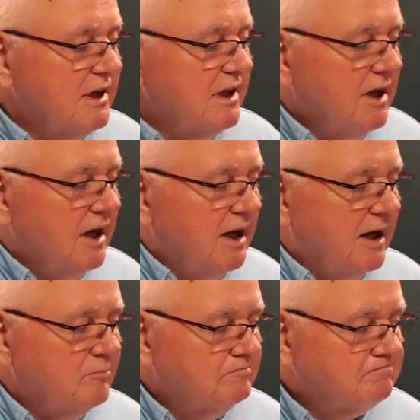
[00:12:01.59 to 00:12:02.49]

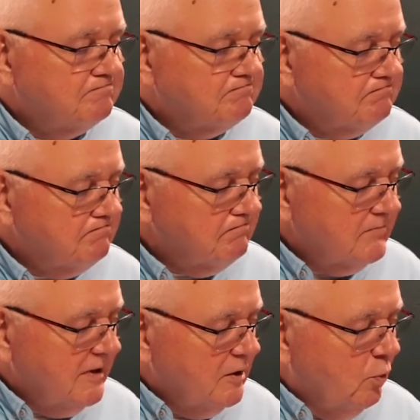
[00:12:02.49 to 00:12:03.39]
wind
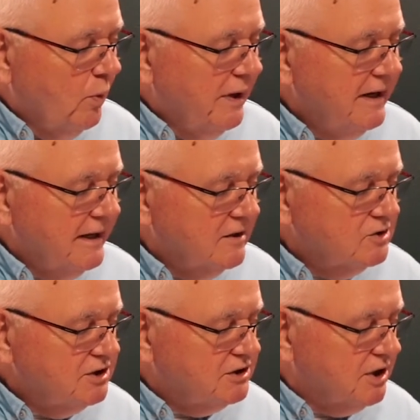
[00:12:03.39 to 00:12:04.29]

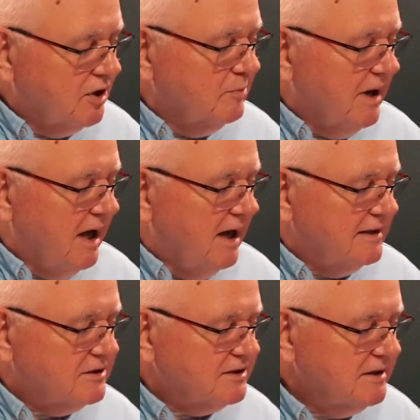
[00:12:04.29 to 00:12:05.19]
energy
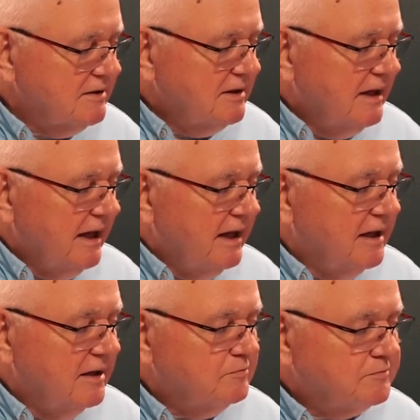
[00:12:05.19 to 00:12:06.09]
turbines,
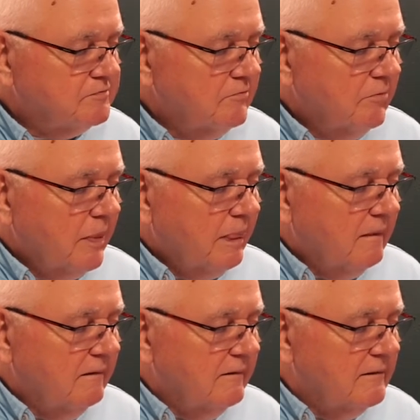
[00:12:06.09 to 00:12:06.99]
and
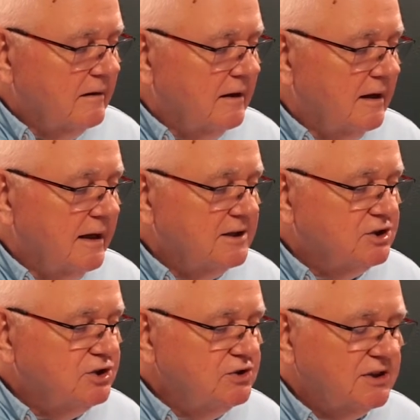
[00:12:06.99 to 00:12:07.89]

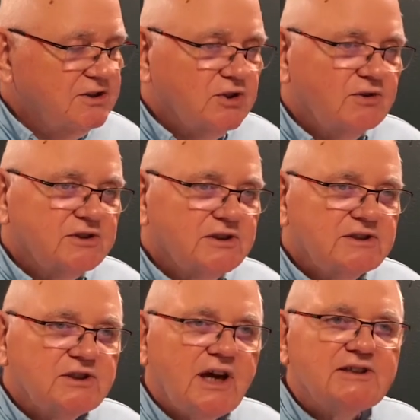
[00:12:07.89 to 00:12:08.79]
it's usually, so
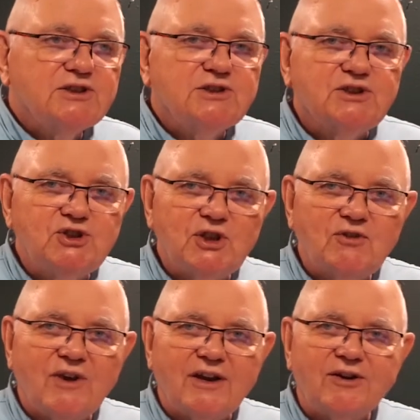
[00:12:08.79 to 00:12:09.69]
it's not just the
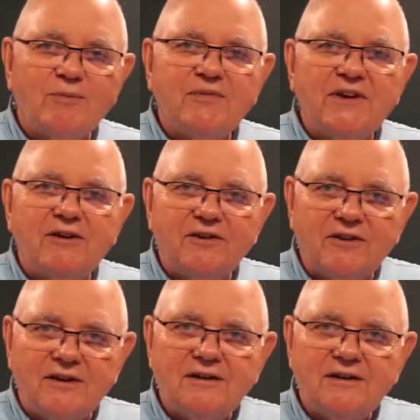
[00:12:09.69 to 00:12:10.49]
generator up there in the